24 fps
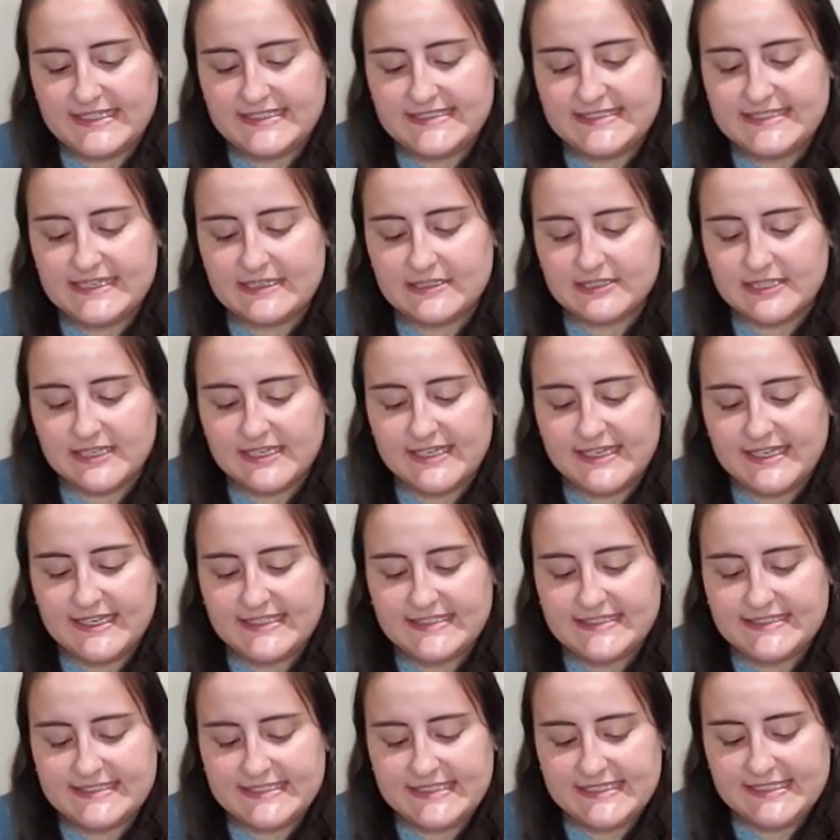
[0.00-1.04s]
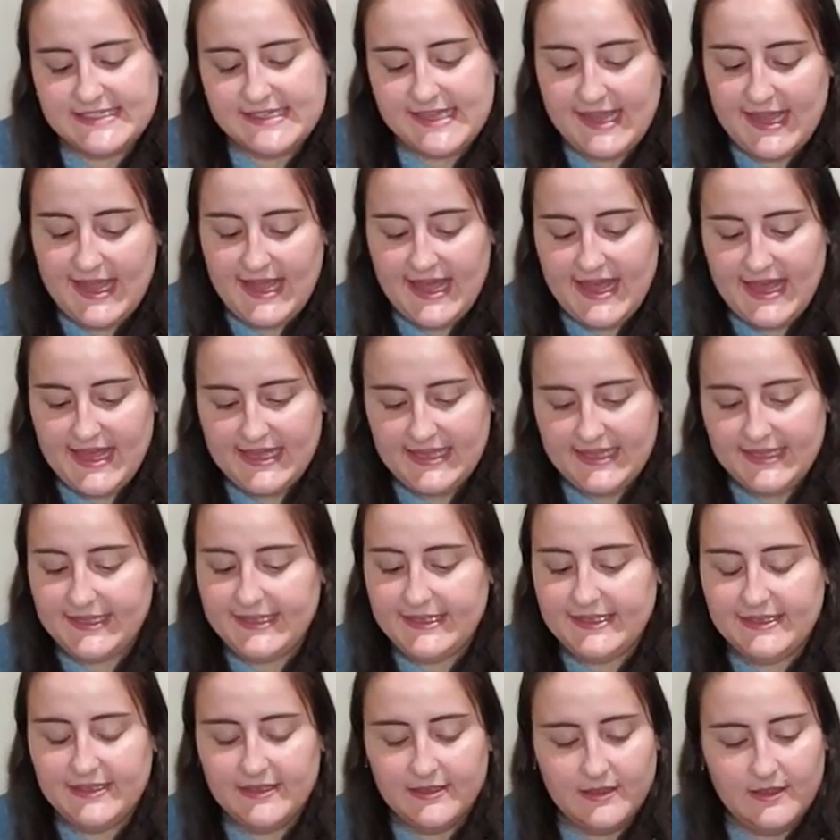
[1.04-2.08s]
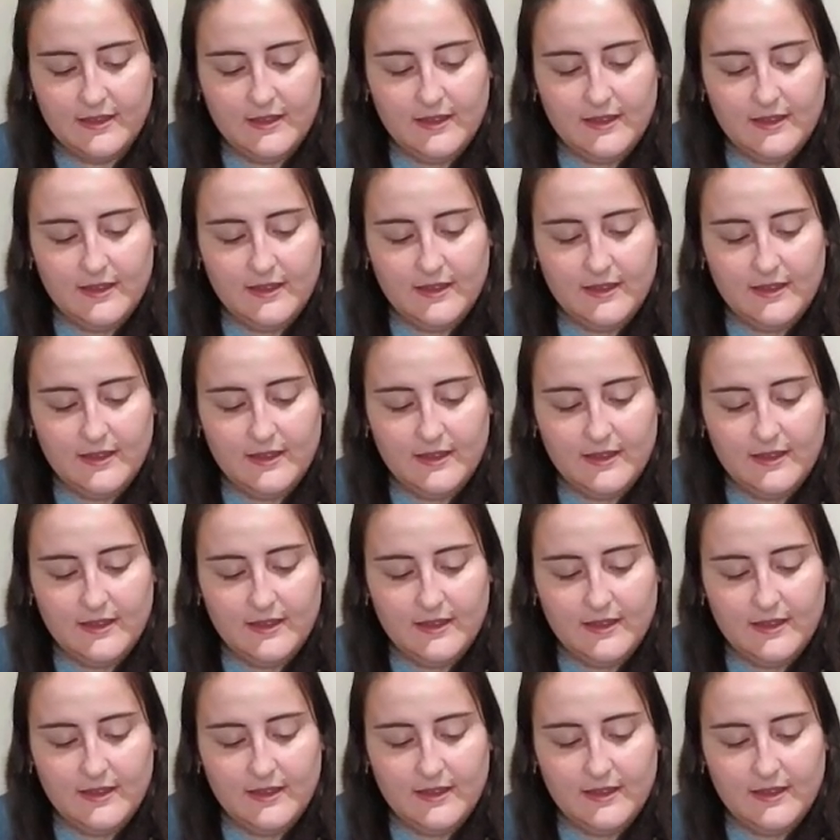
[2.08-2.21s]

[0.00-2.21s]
Delicate Decay.